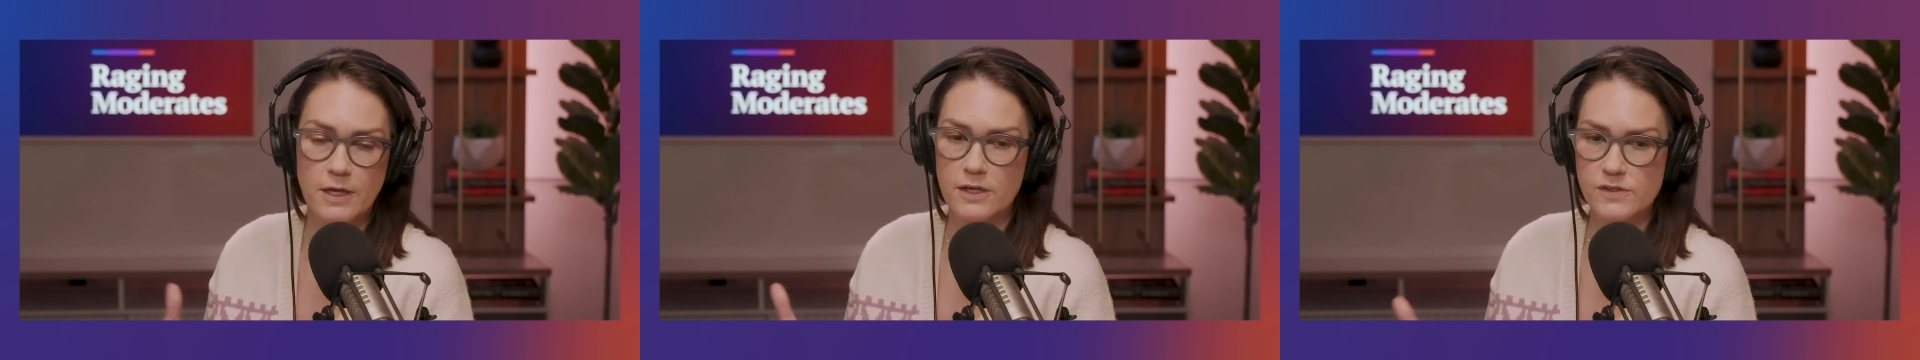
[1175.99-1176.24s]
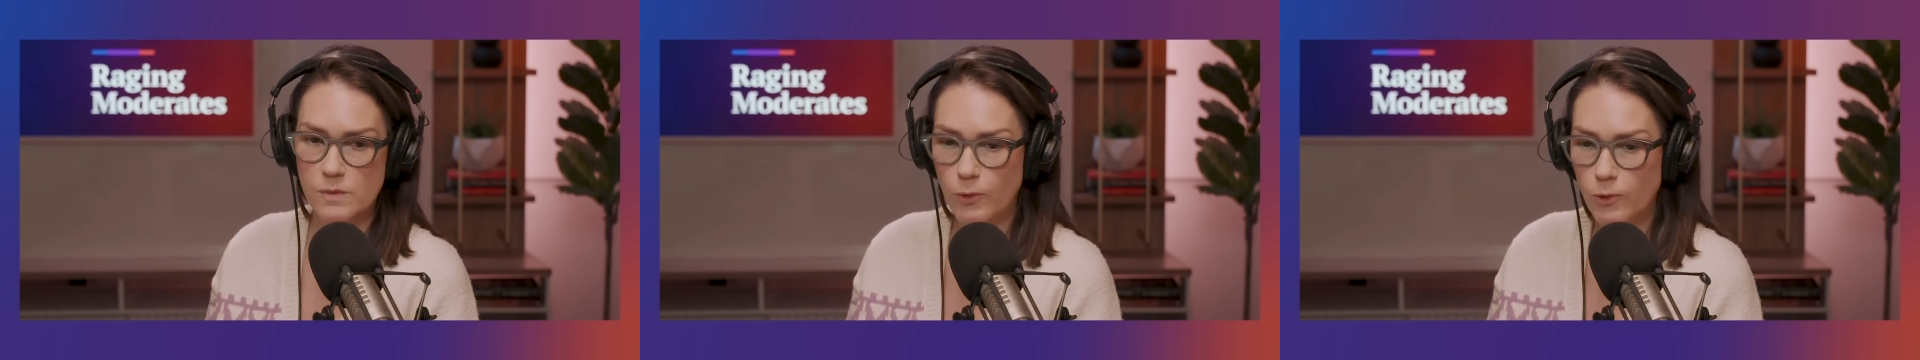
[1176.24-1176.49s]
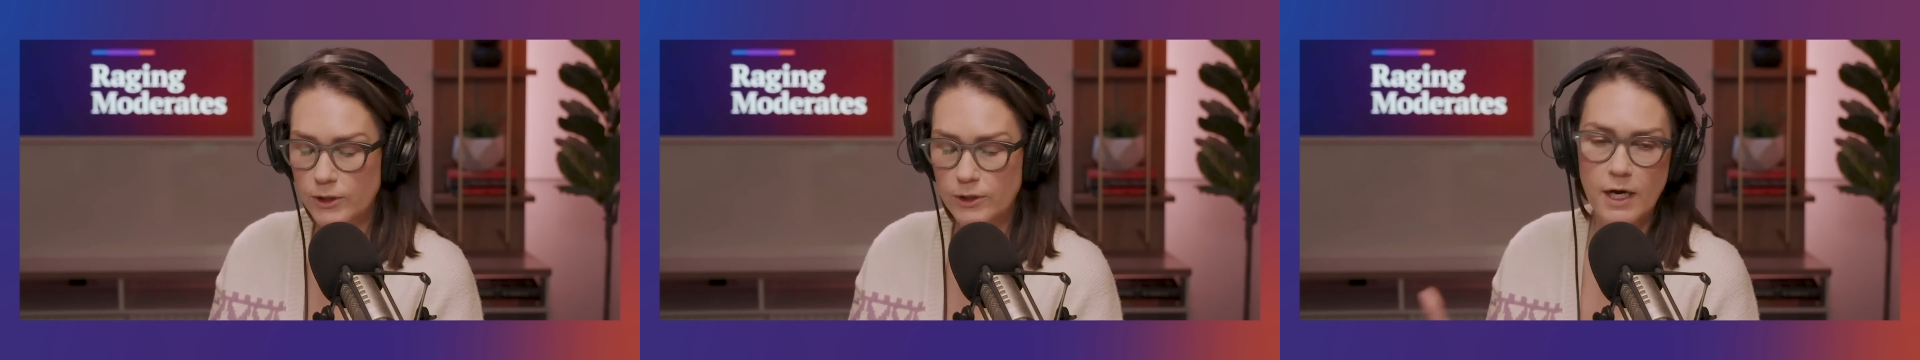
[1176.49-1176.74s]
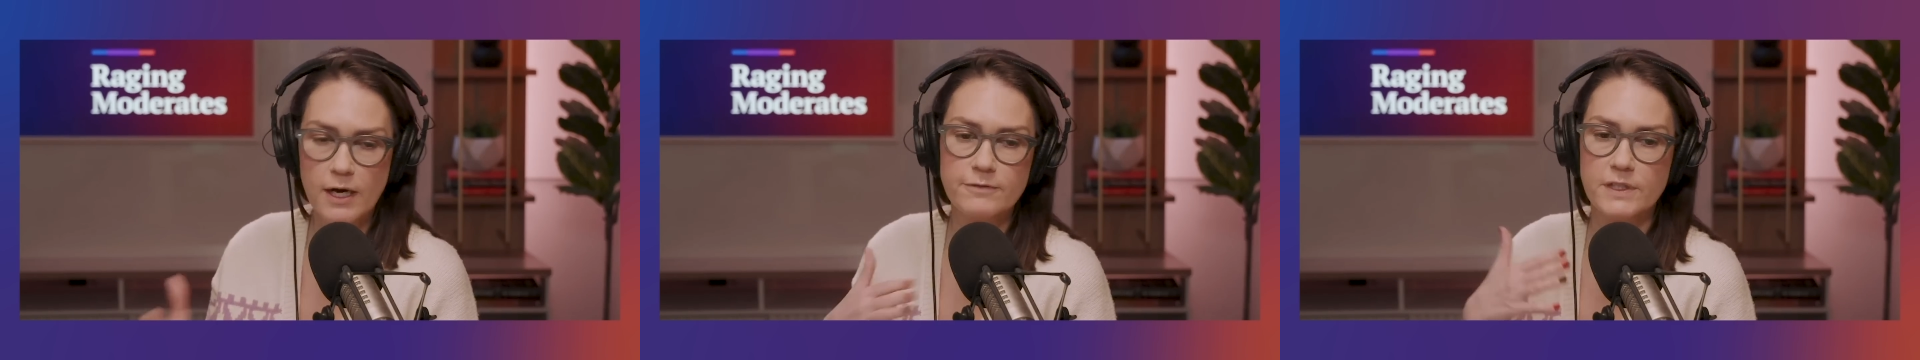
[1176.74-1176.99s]
a supporter
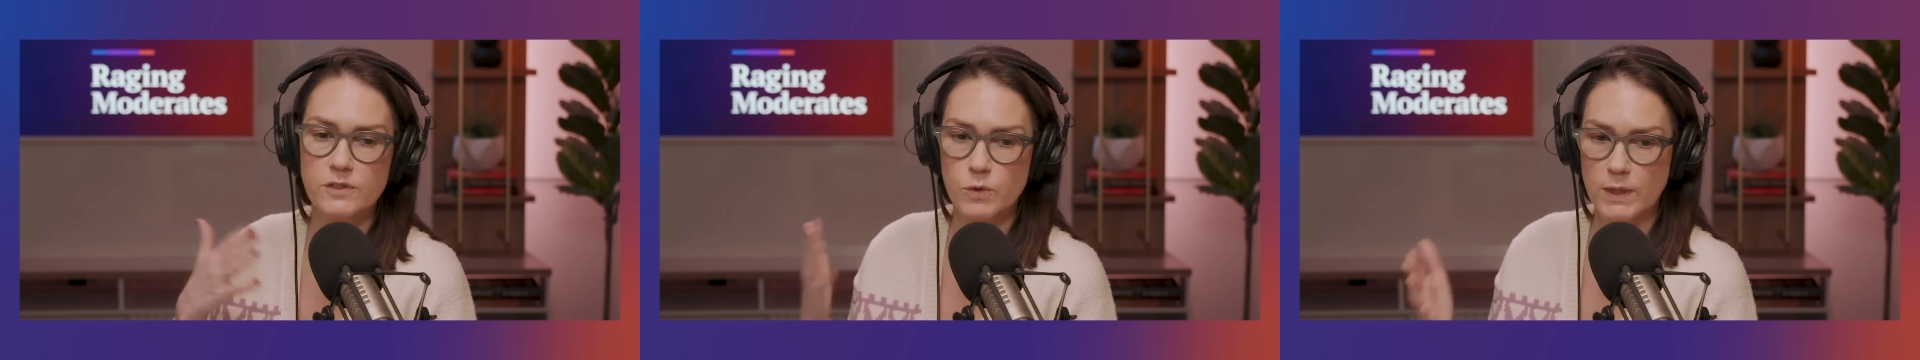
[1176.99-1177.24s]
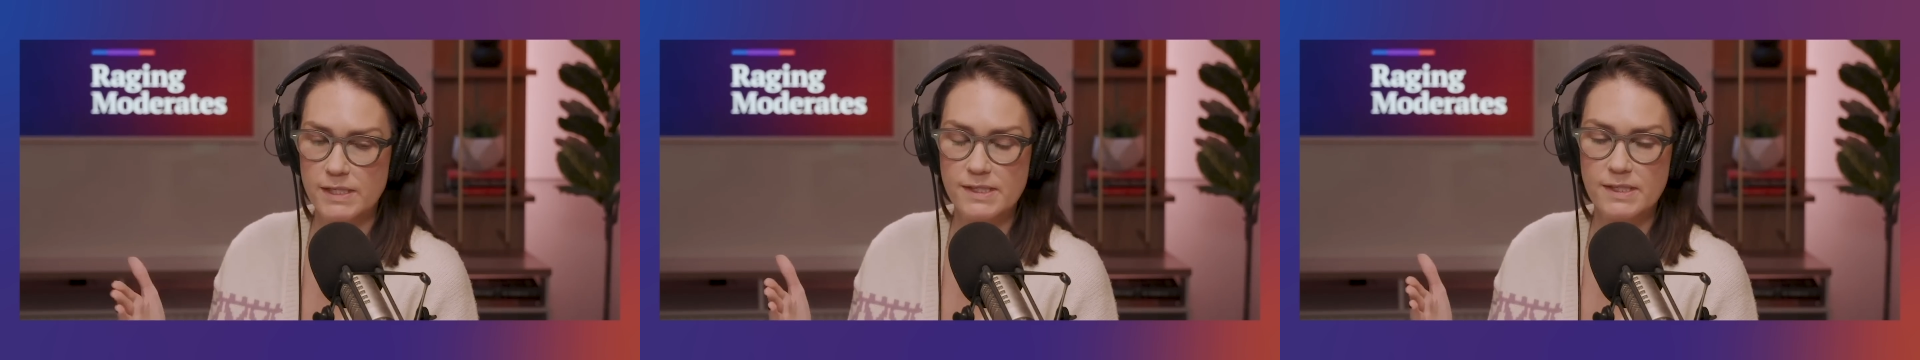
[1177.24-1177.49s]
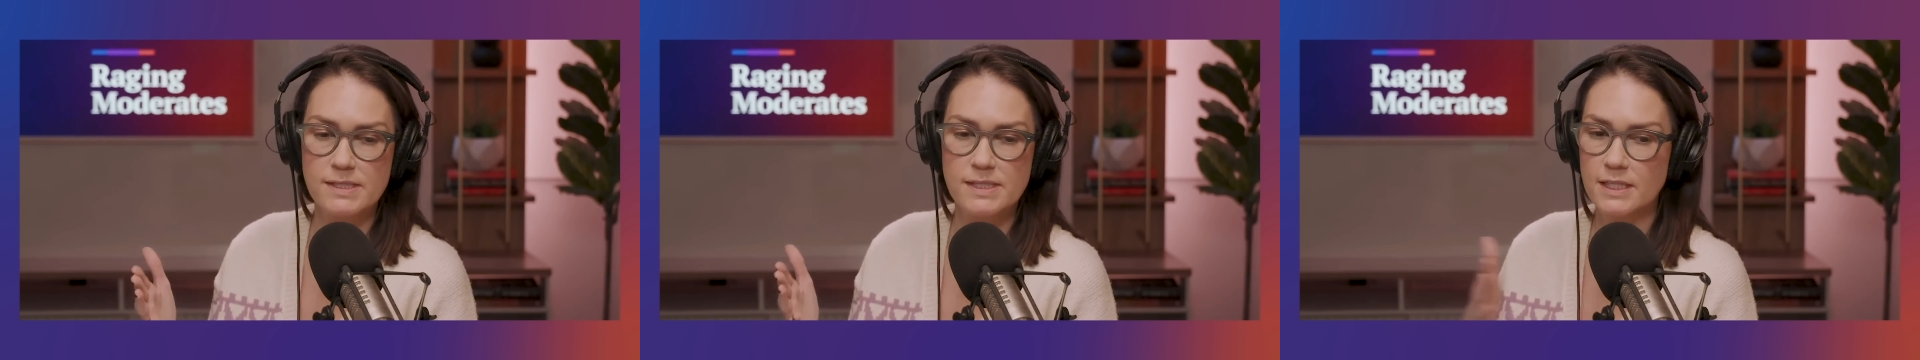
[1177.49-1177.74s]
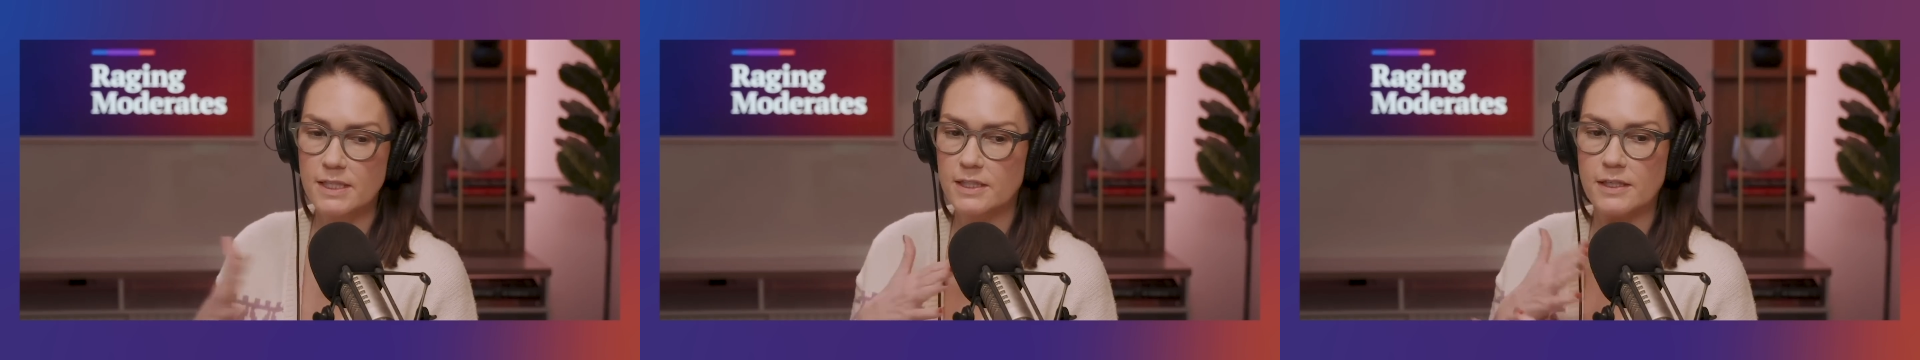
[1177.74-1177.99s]
of in
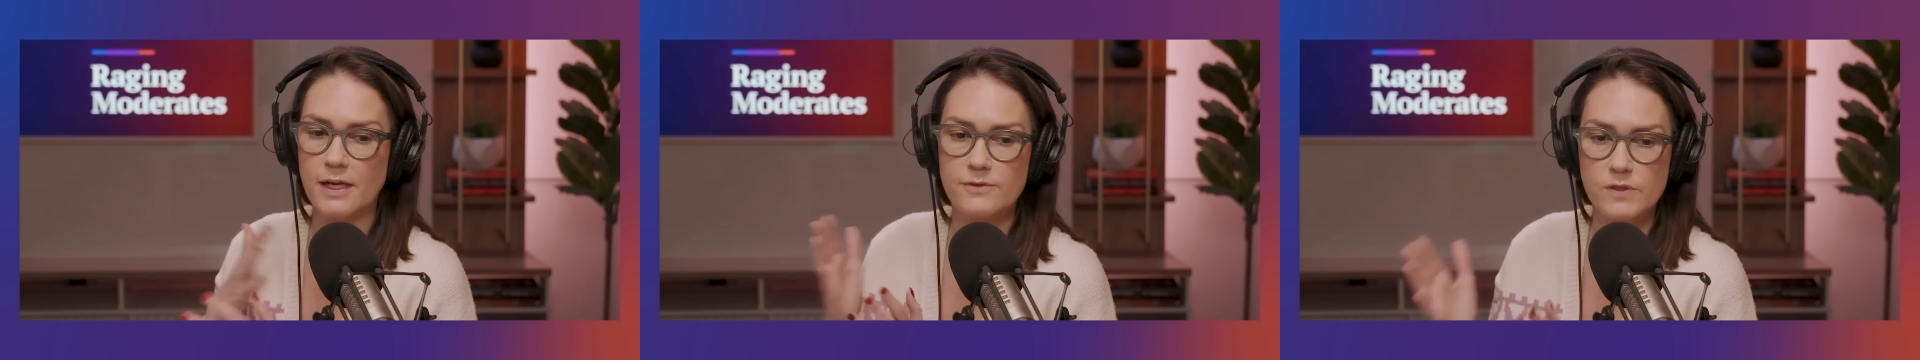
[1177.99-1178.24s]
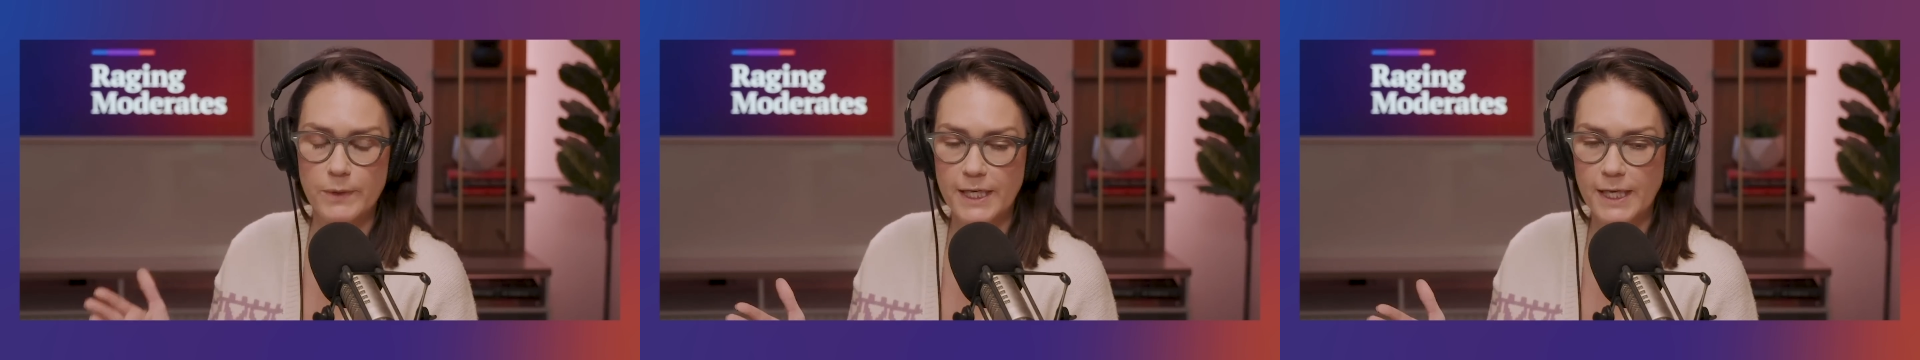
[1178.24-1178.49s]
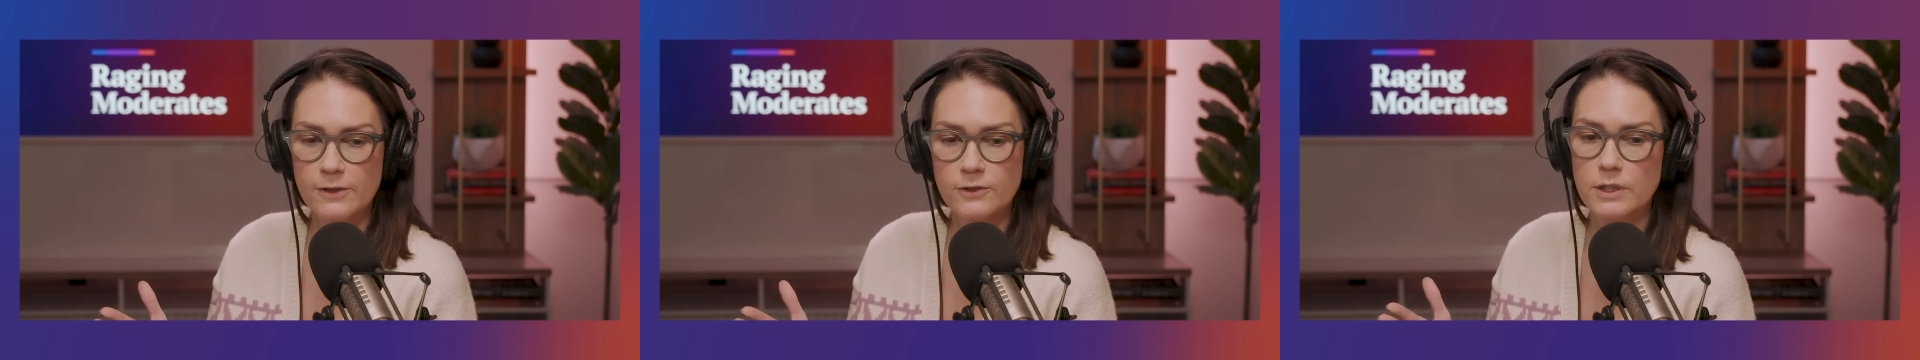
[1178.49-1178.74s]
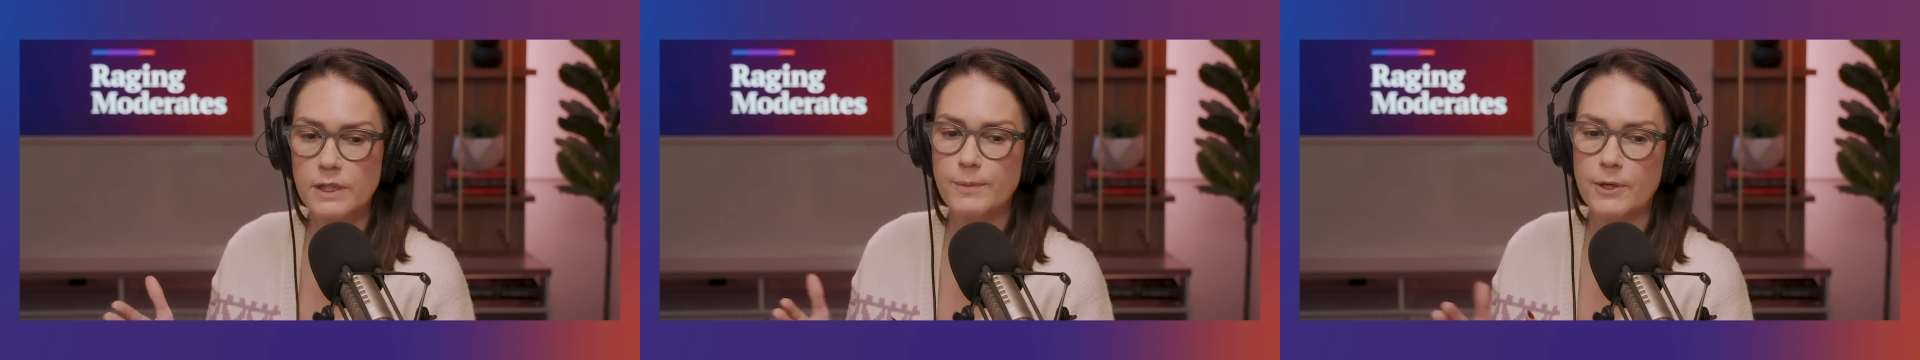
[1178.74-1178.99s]
2016. I was a big
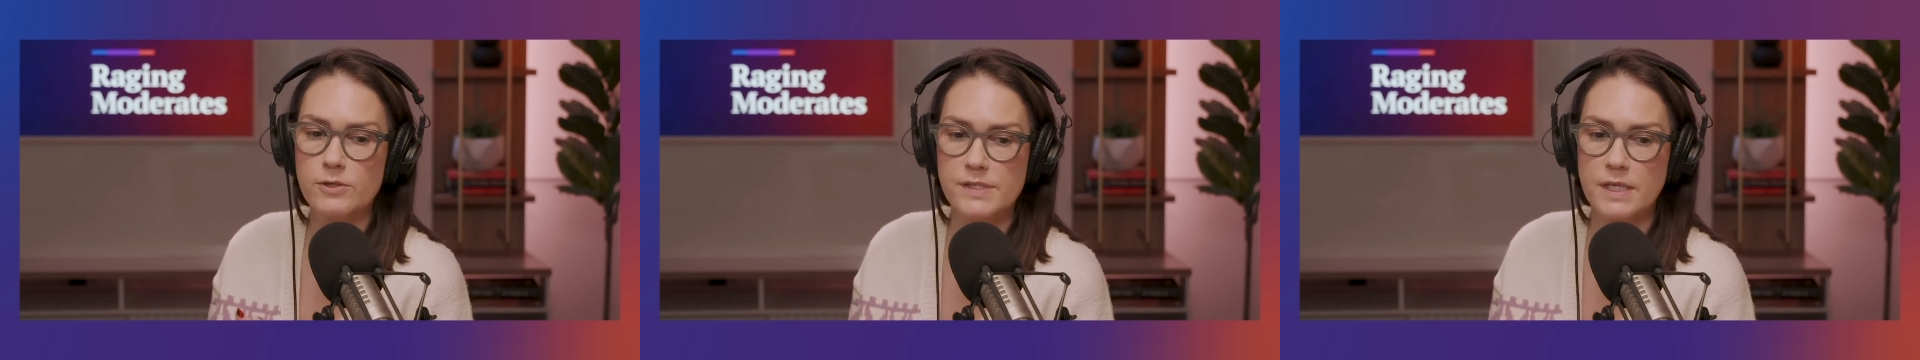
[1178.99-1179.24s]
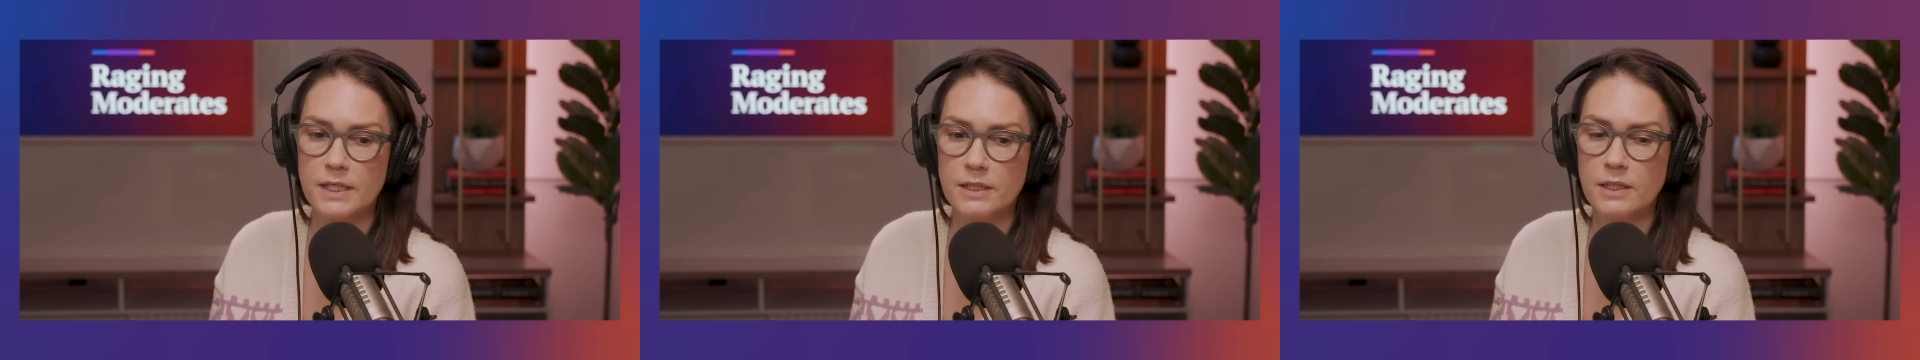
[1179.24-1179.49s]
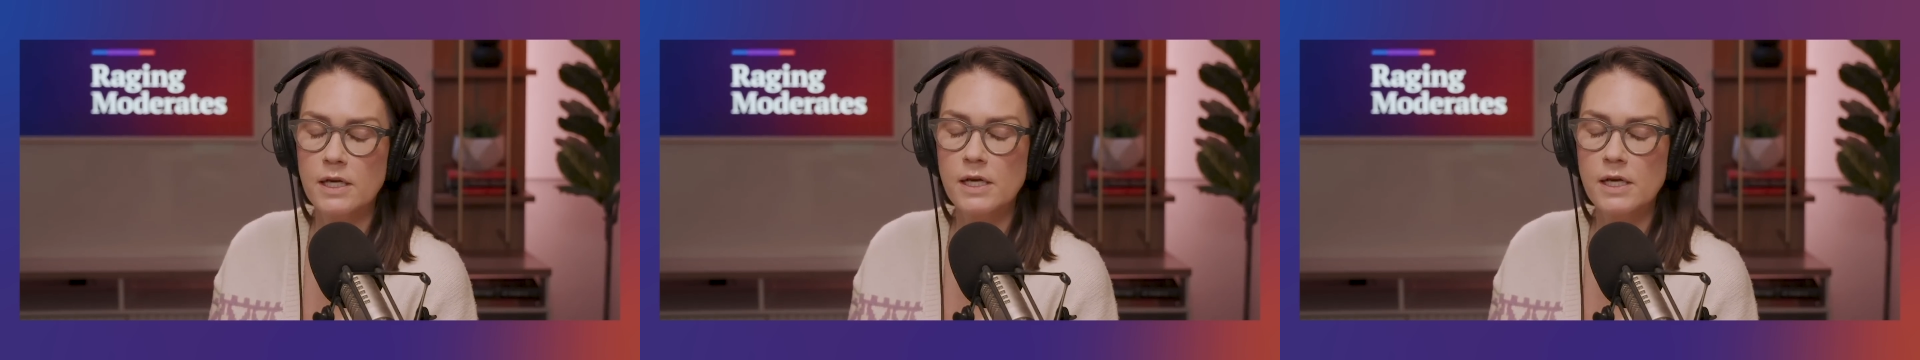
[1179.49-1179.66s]
Hillary person.